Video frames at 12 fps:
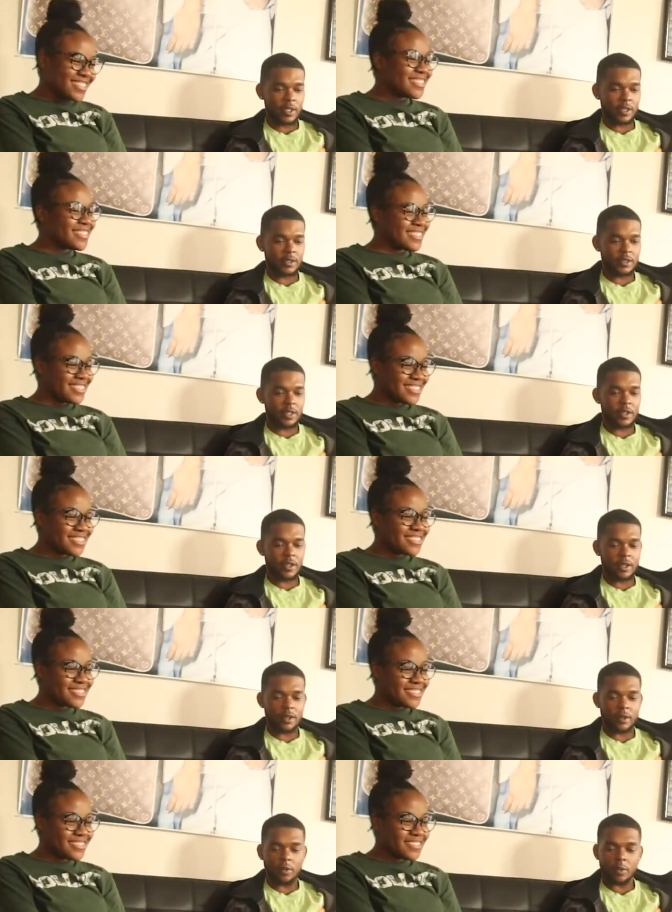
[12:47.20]
Speaker 1: uh, senior
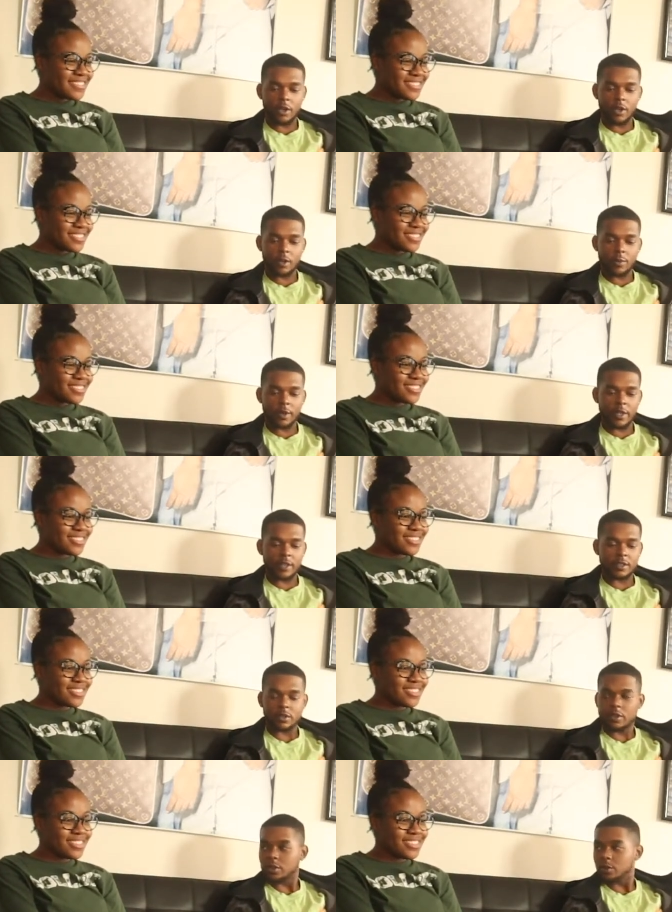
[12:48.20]
year. What are your
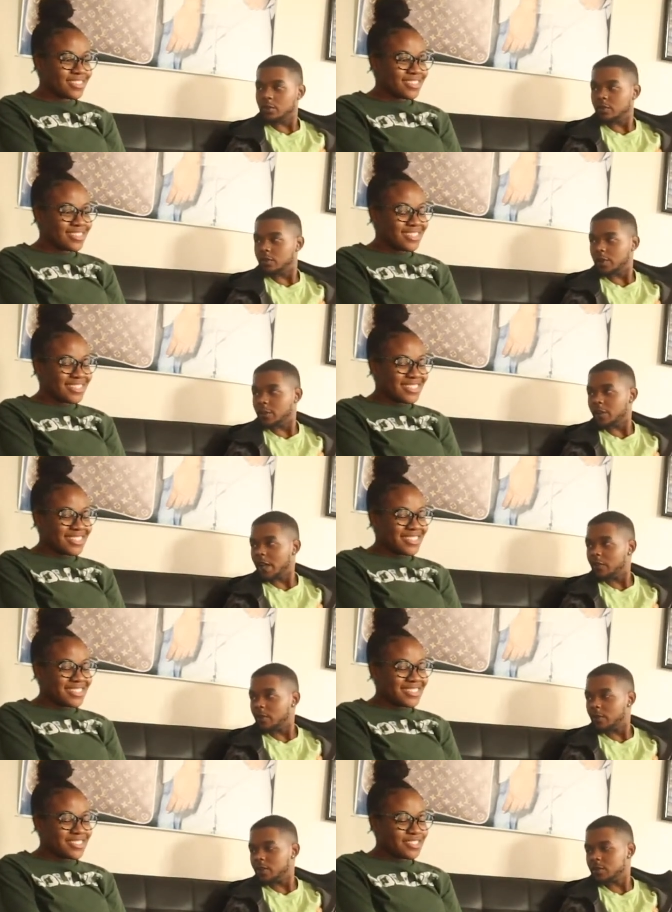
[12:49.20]
plans? Or do you, do you
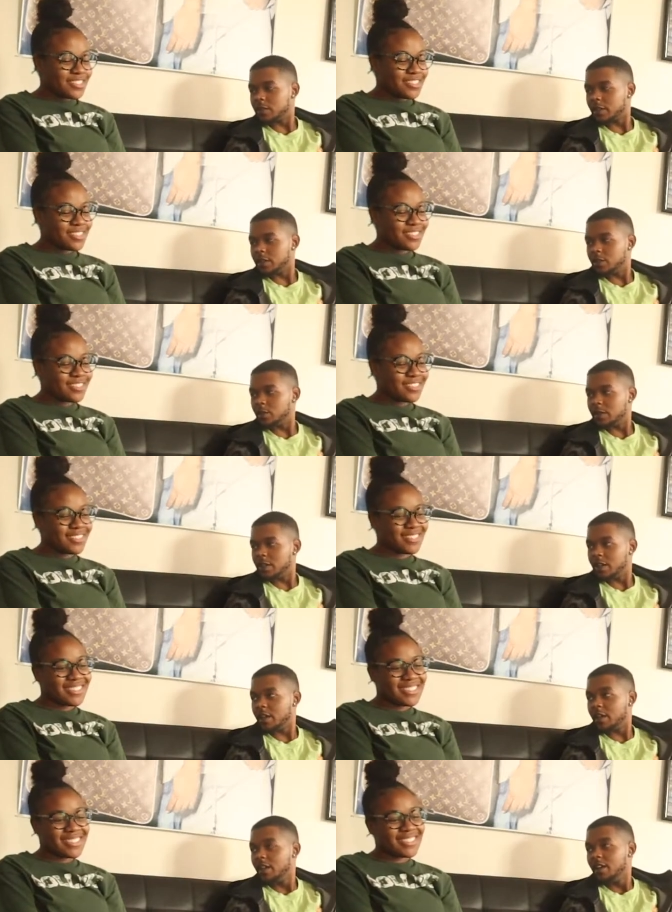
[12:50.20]
have any plans? You looking to do
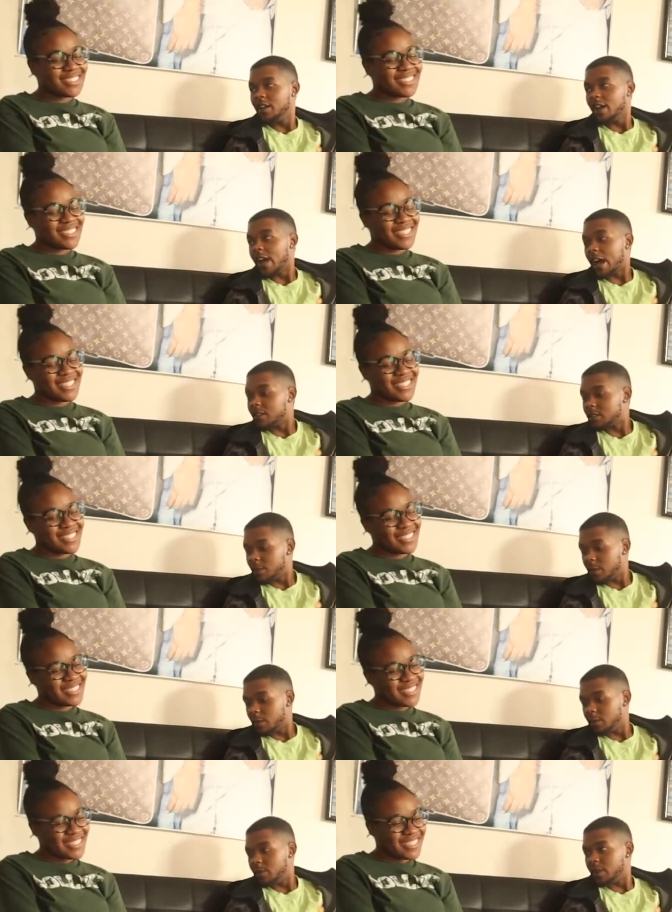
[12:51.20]
anything? How's
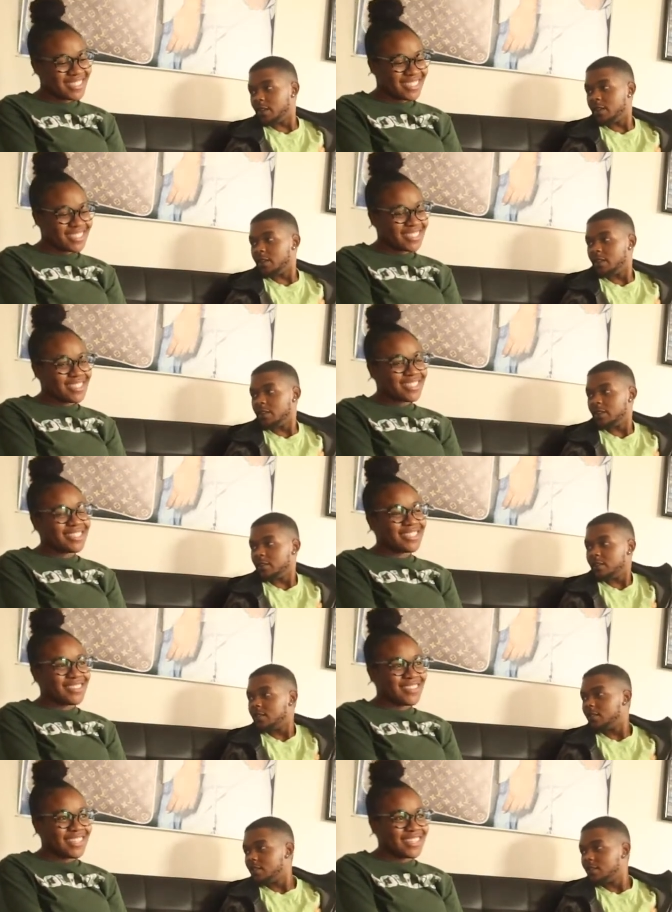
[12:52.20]
Spelman been?
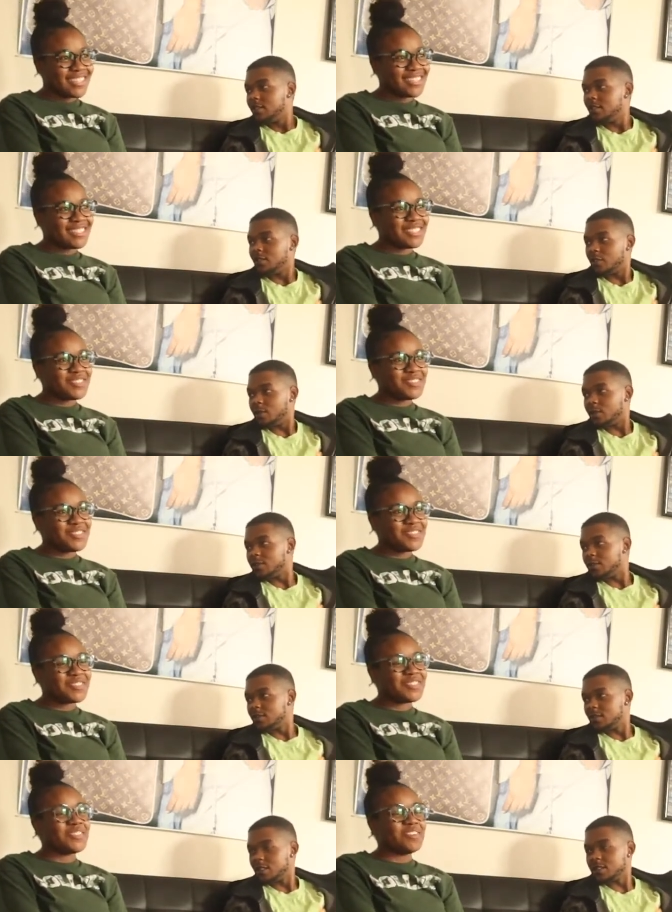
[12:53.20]
Speaker 2: Okay.
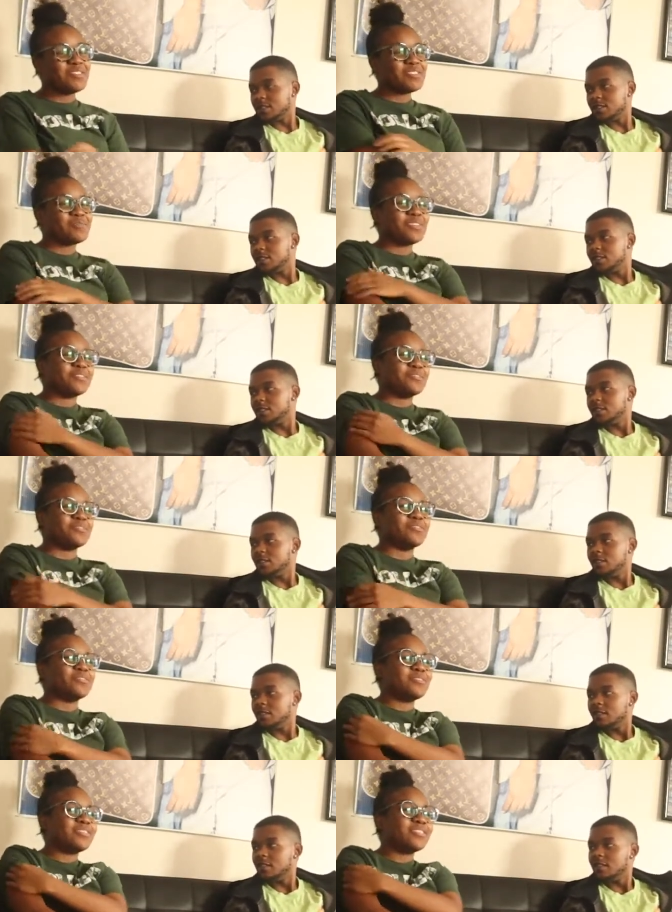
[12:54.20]
Spelman's been
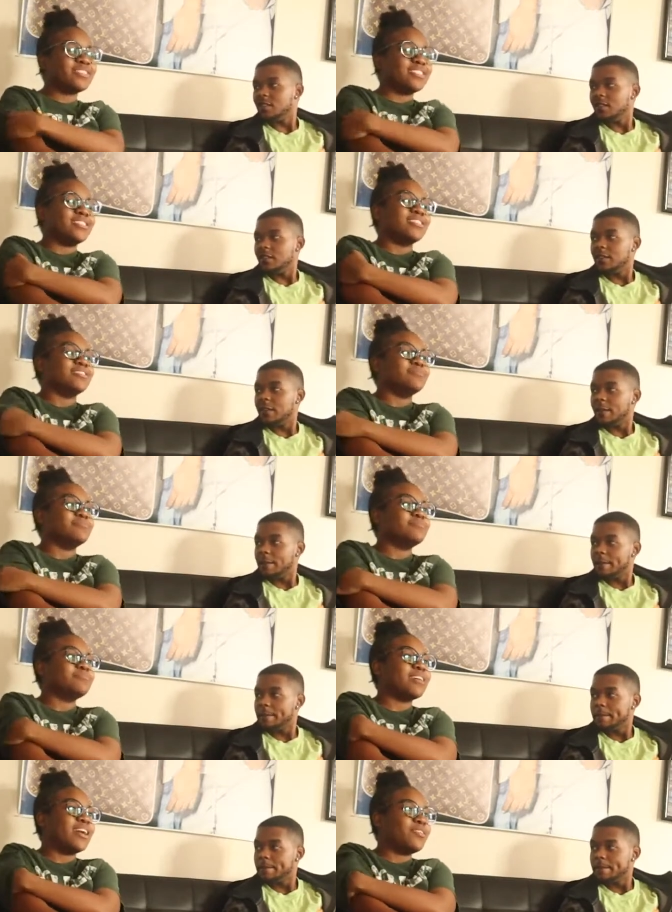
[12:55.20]
cool. Um,
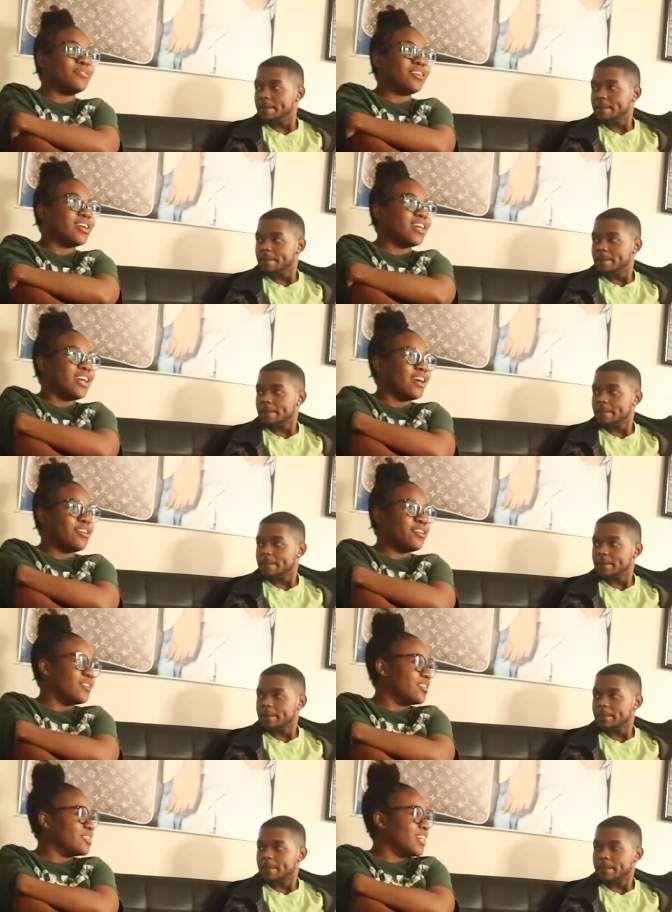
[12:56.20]
I don't regret it at
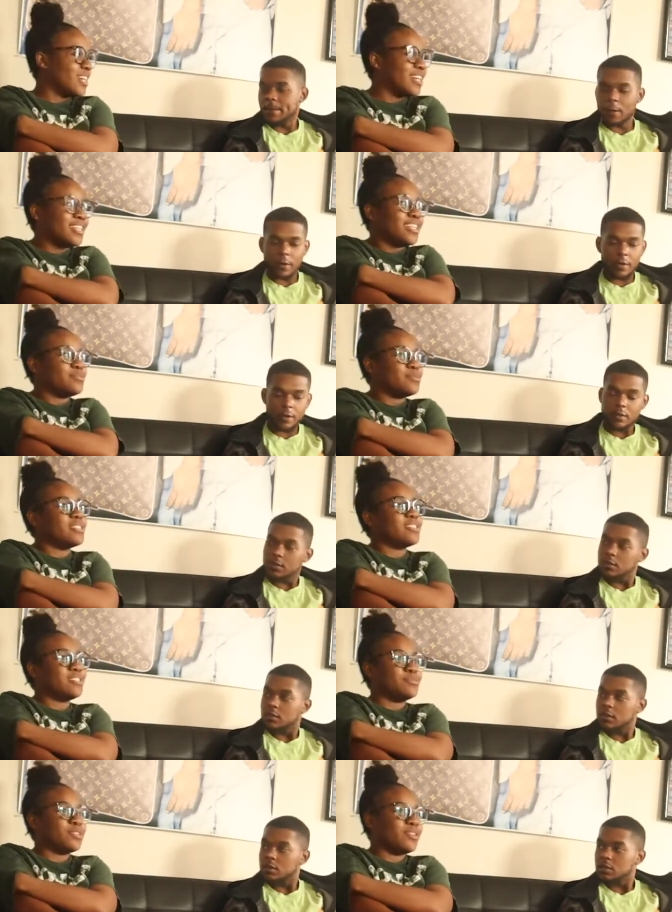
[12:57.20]
all. Like, okay. I think it was
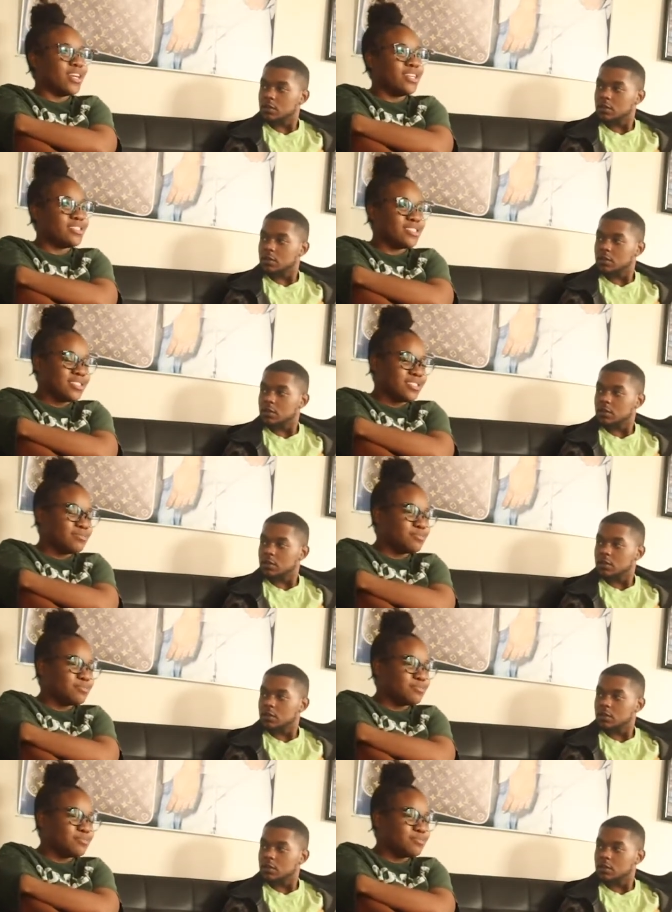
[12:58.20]
it was a great decision.